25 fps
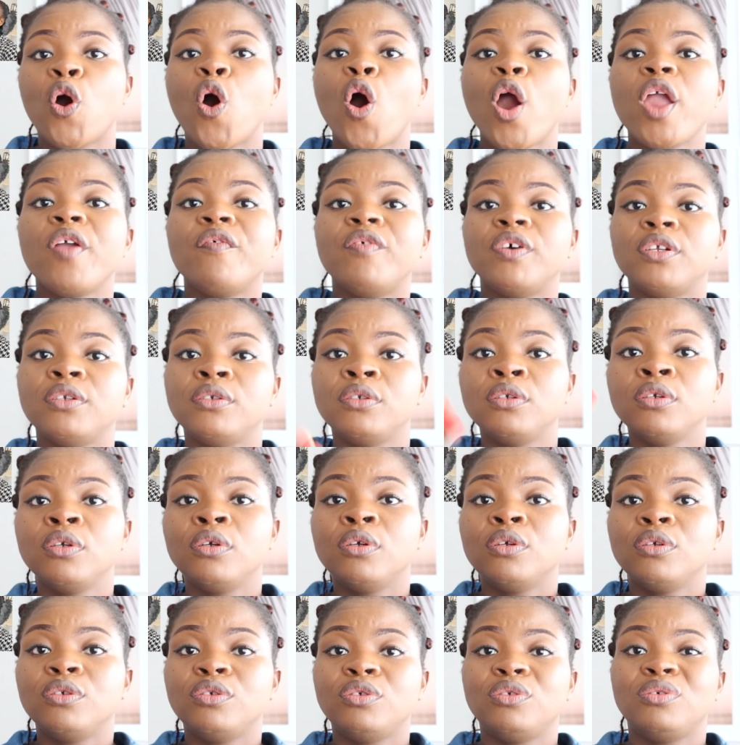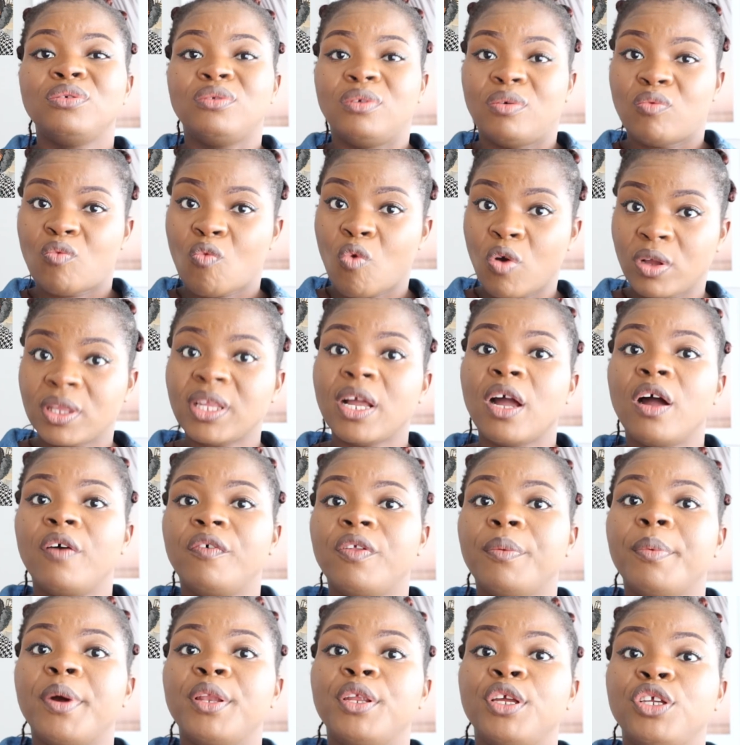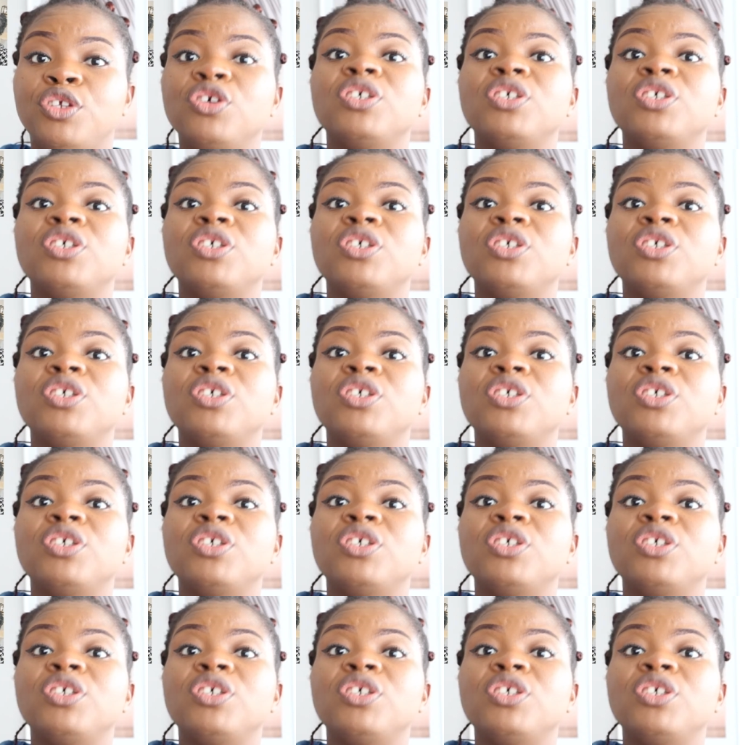or even quarter of the money.